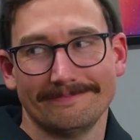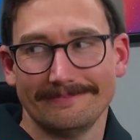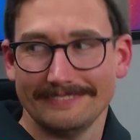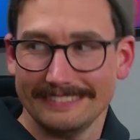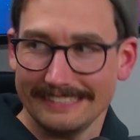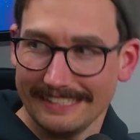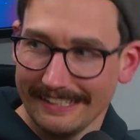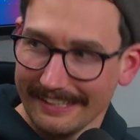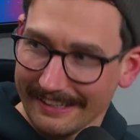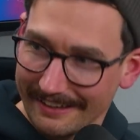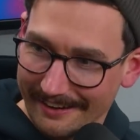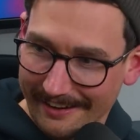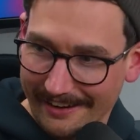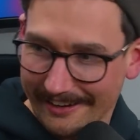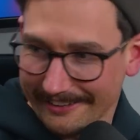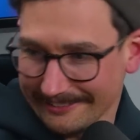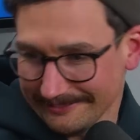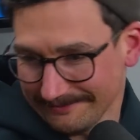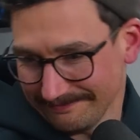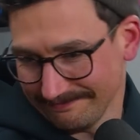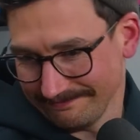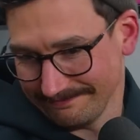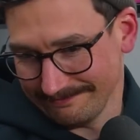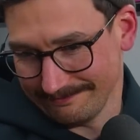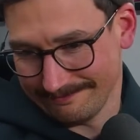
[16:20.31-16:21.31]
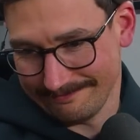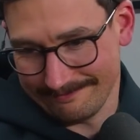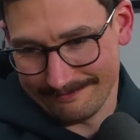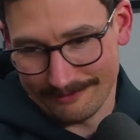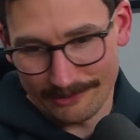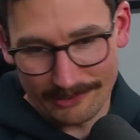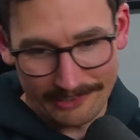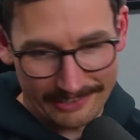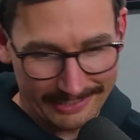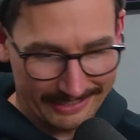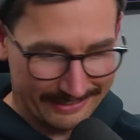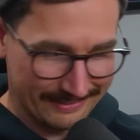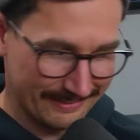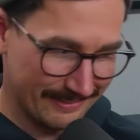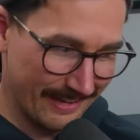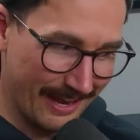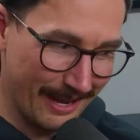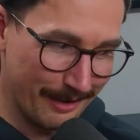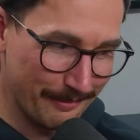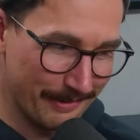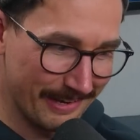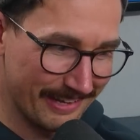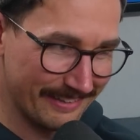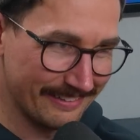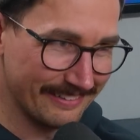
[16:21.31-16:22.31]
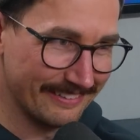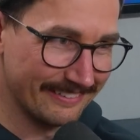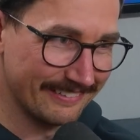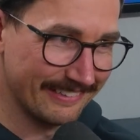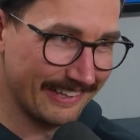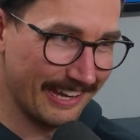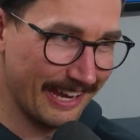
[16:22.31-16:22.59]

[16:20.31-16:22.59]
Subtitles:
you know, what do you say about this